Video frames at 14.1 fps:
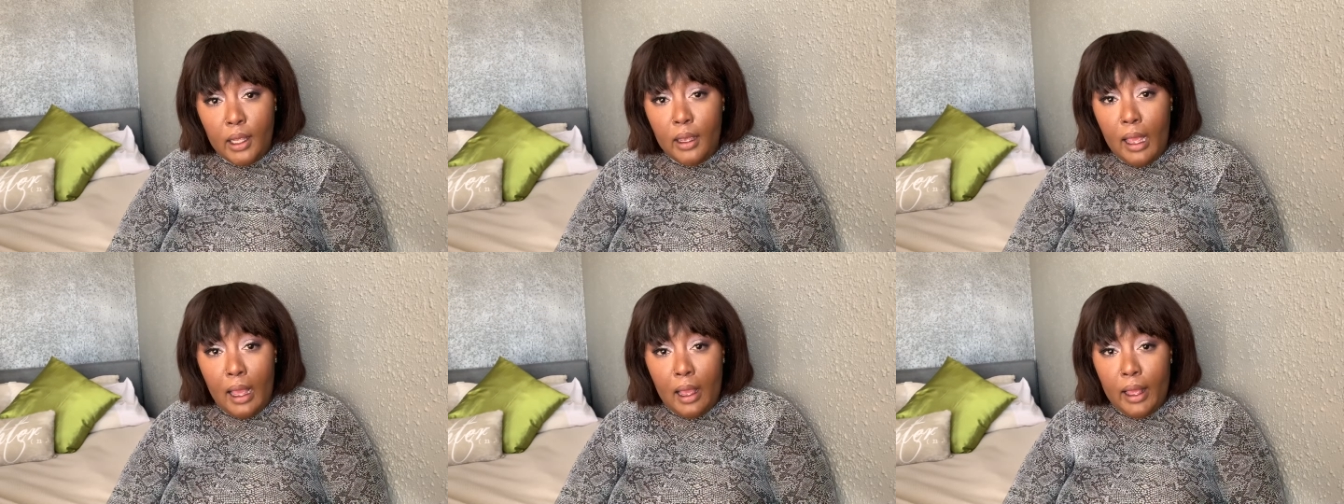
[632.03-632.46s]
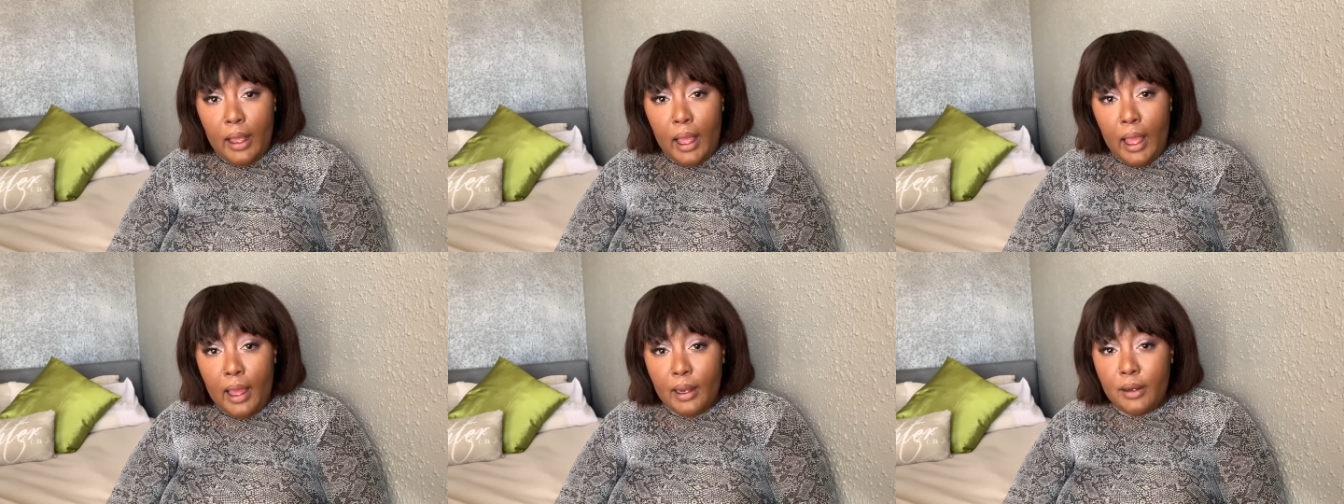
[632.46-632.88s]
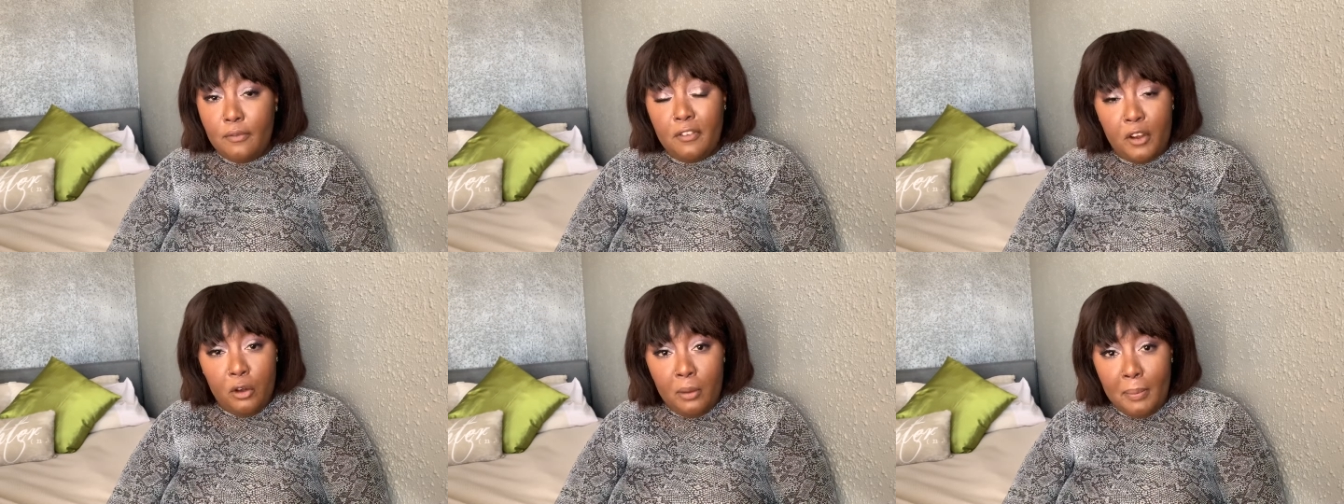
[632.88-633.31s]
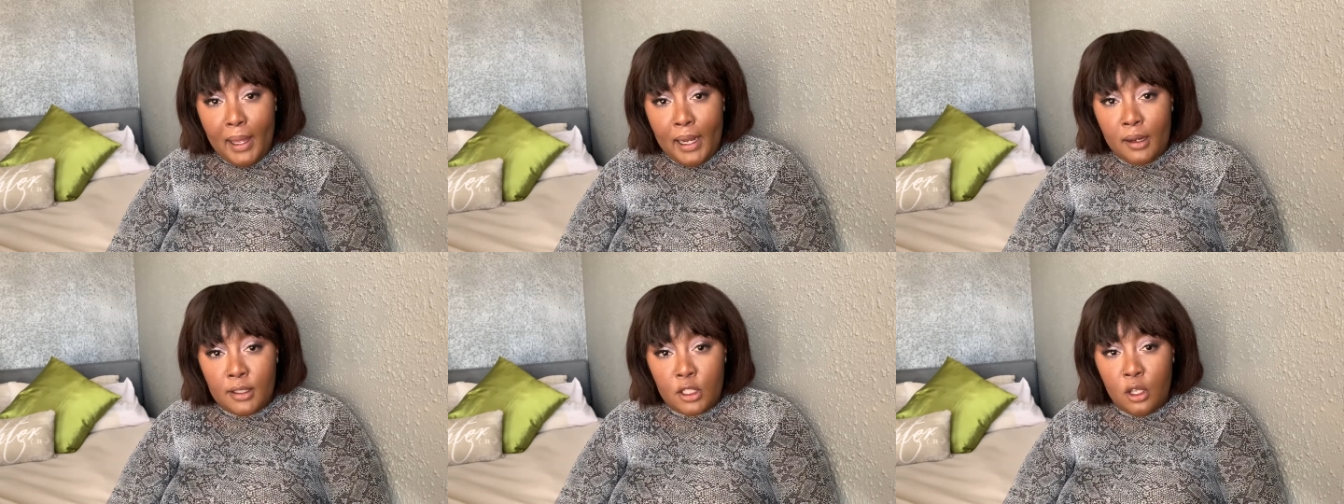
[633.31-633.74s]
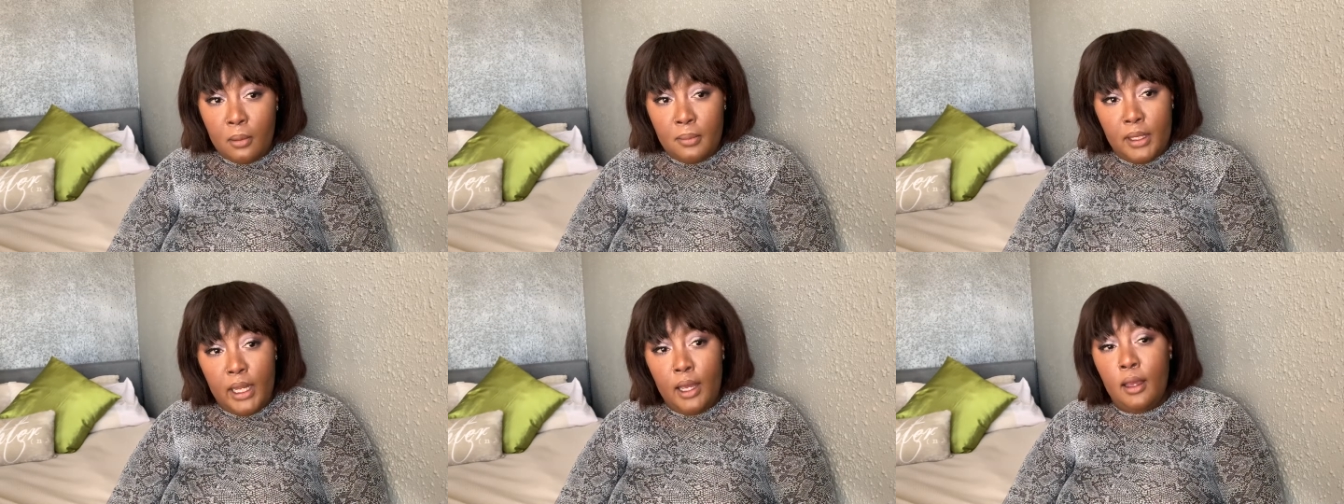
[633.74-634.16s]
I had very bad
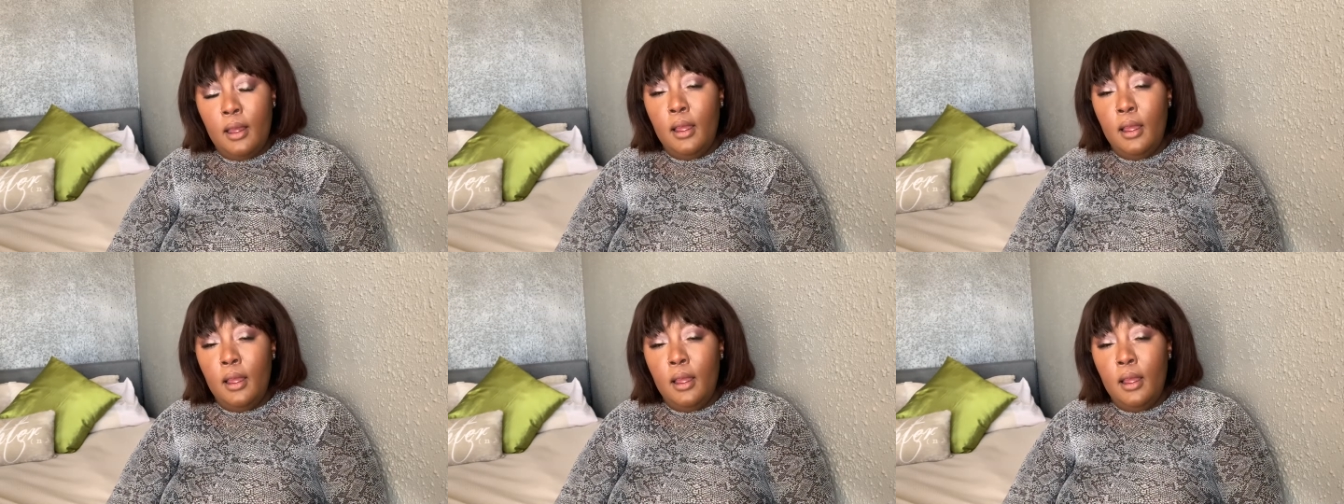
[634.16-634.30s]
insomnia.